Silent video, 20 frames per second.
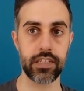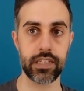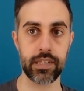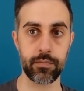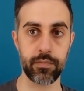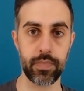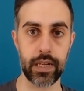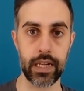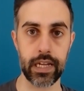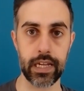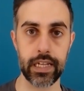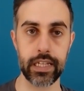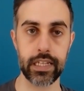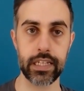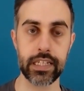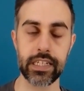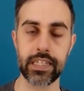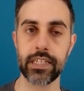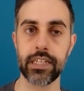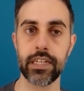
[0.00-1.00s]
some
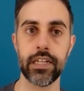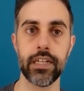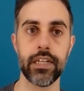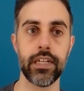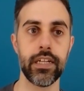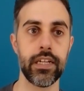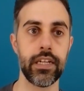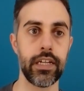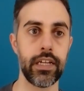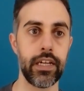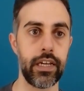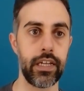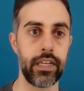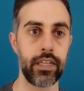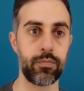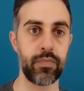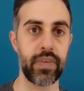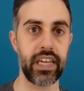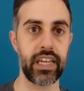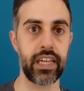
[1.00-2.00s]
plugins,
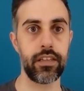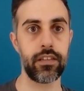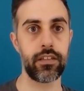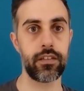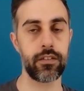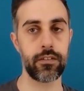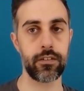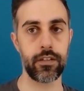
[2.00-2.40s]
and make it